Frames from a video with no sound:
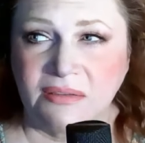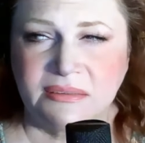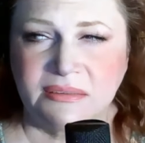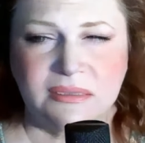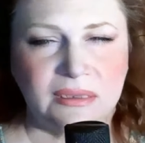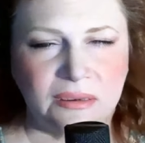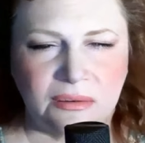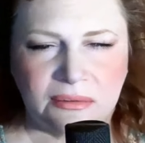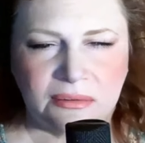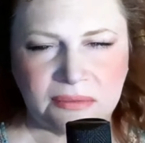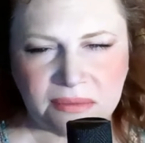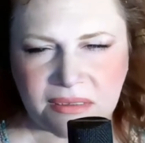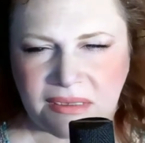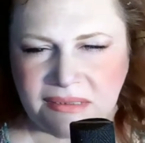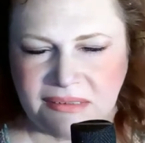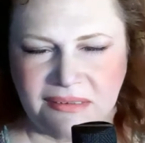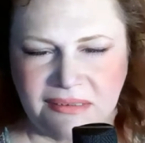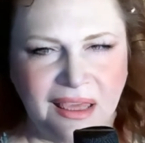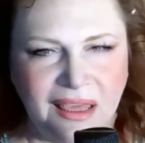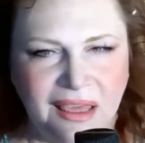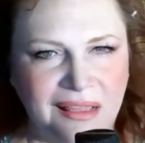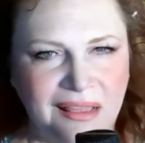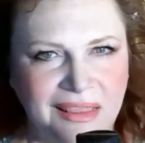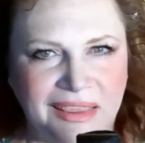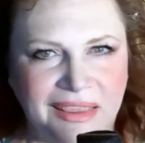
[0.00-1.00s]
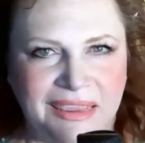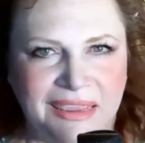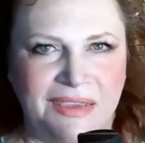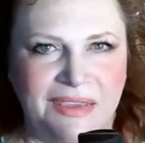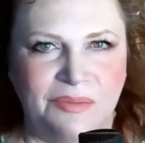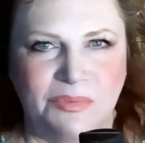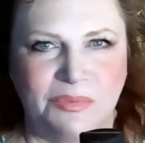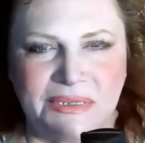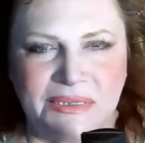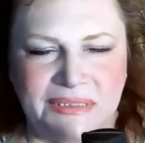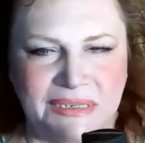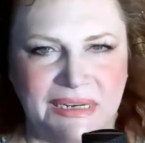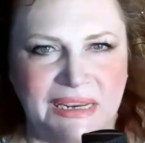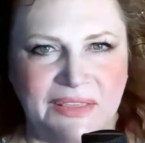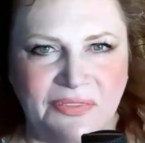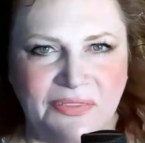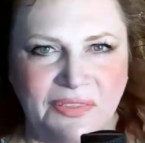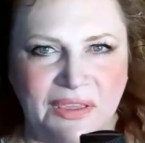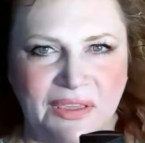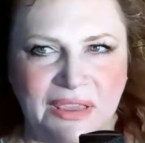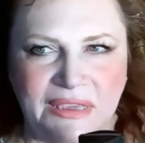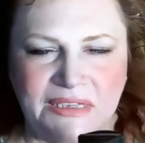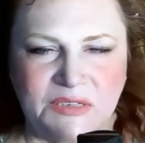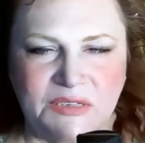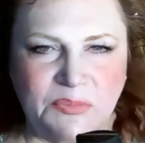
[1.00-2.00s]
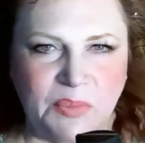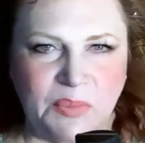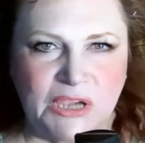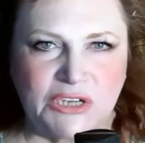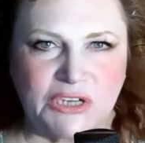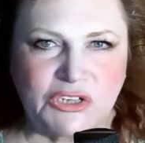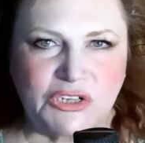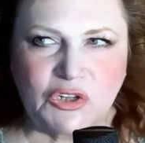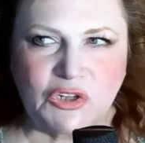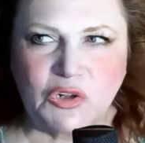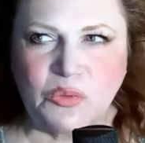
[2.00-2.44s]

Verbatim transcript: It, it's not like it was anything special,